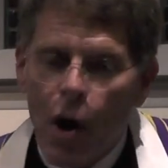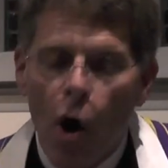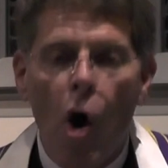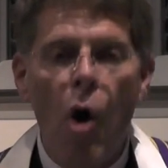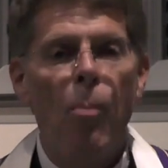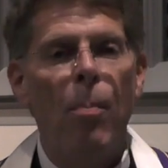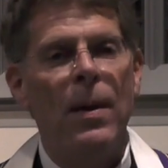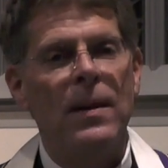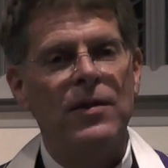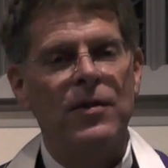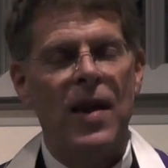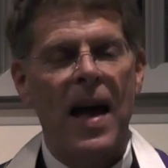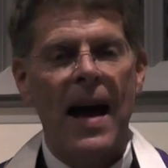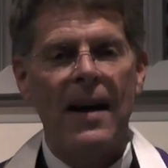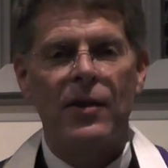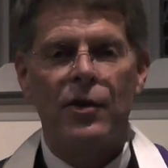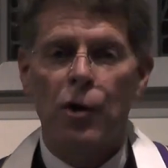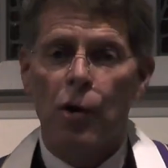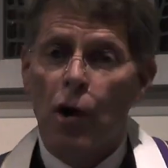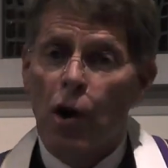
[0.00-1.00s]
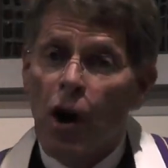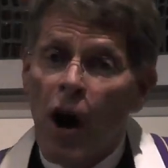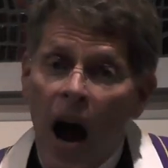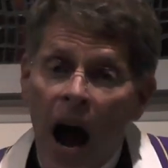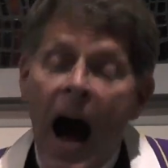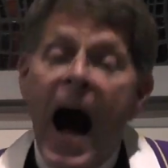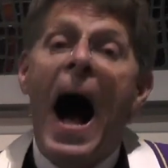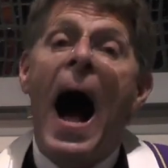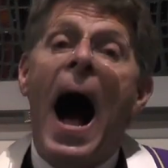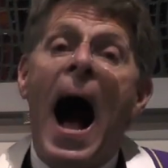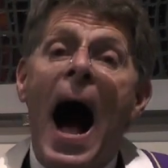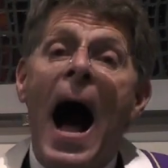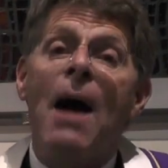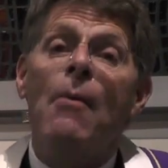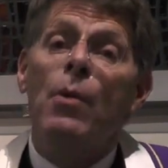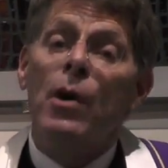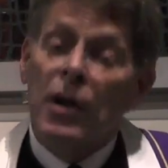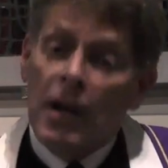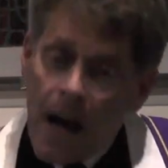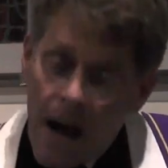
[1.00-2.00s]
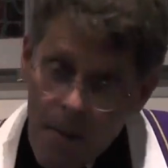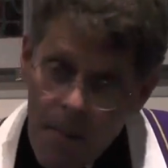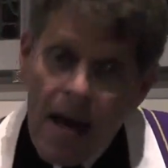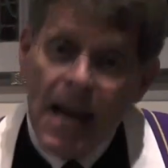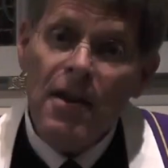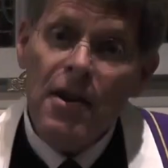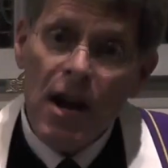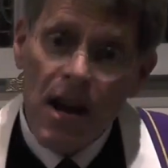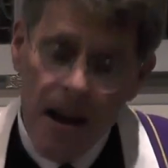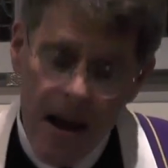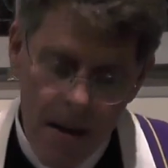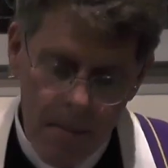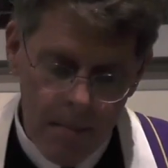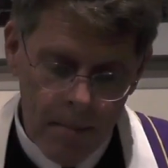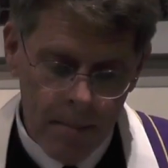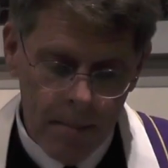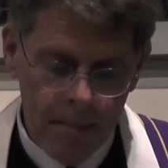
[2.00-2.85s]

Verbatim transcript: opens that door, I will come into him